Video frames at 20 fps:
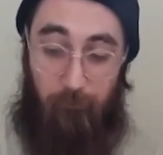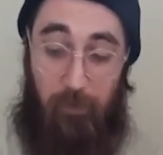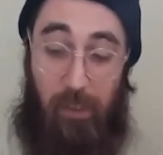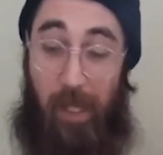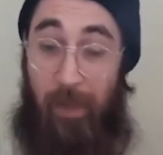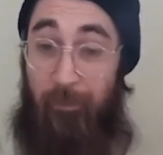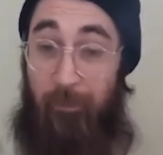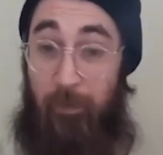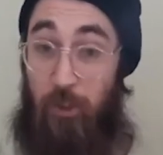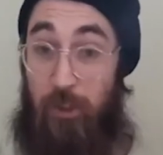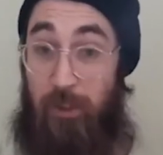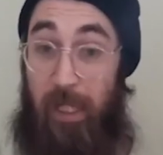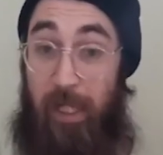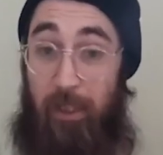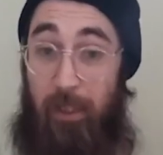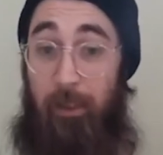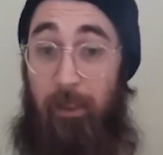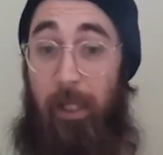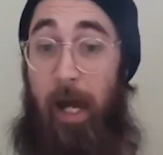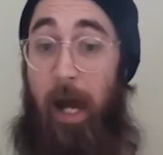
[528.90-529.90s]
And then just
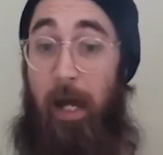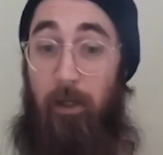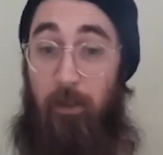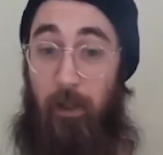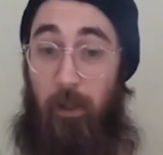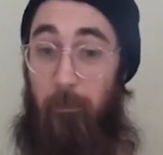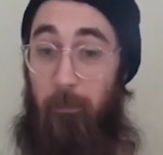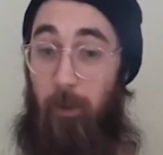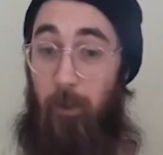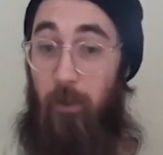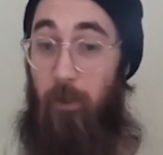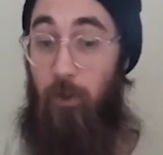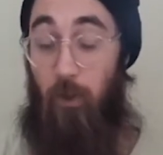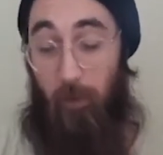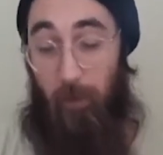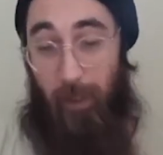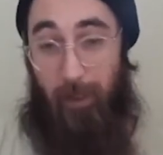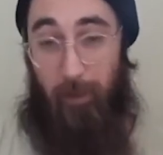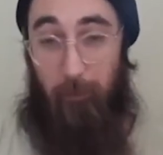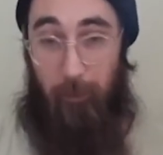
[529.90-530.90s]
taking the higher number. You
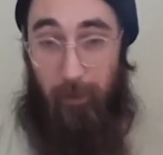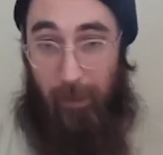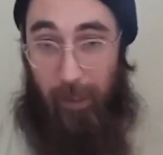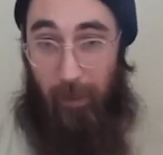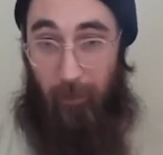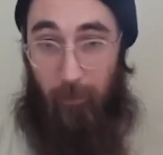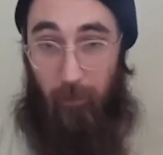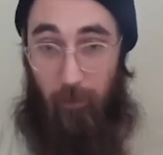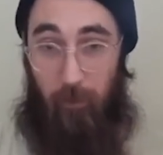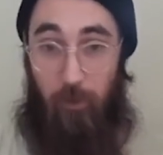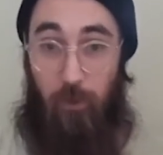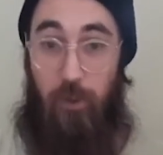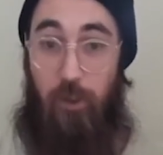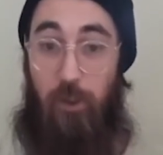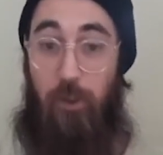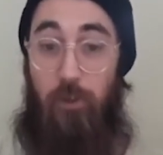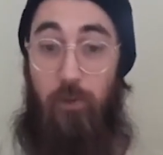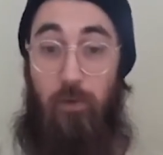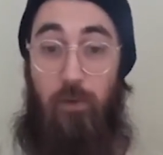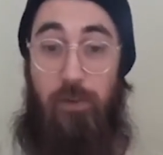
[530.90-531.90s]
don't add them together, you
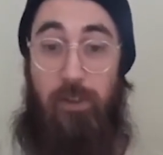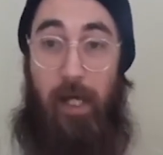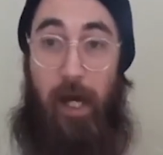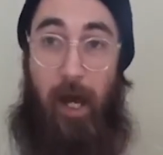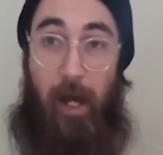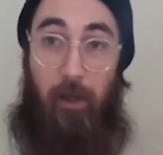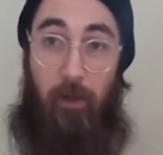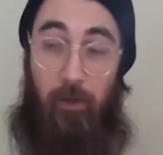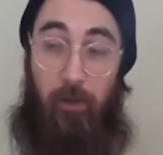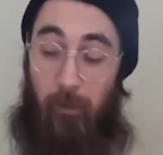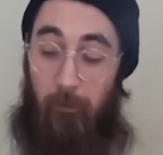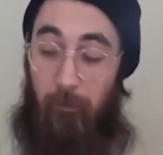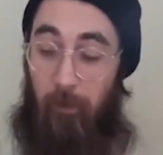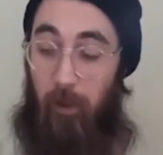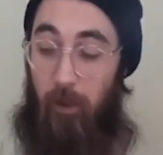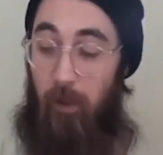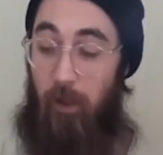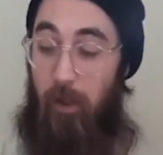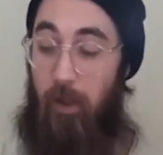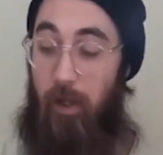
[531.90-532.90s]
just use the higher
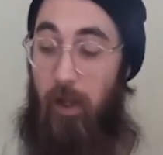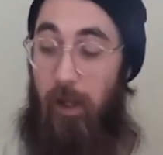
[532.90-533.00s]
number.